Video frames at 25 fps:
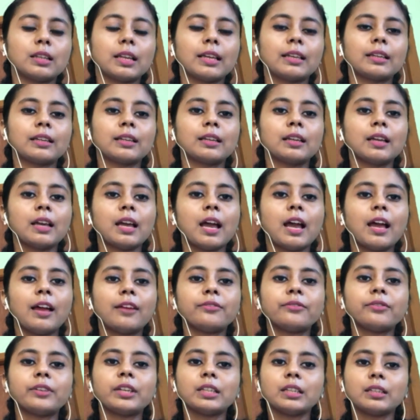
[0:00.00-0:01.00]
Like,
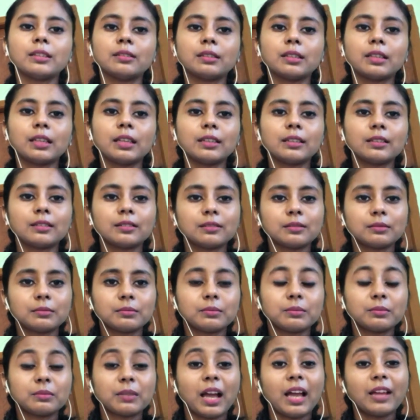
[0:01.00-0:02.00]
I'm very, like,
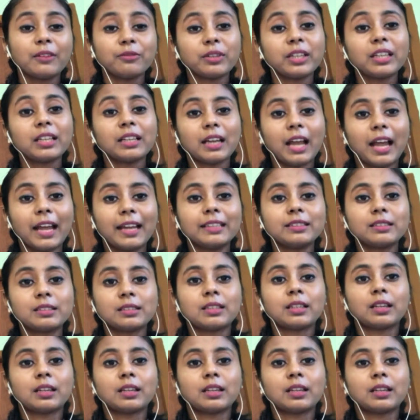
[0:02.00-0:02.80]
I wear light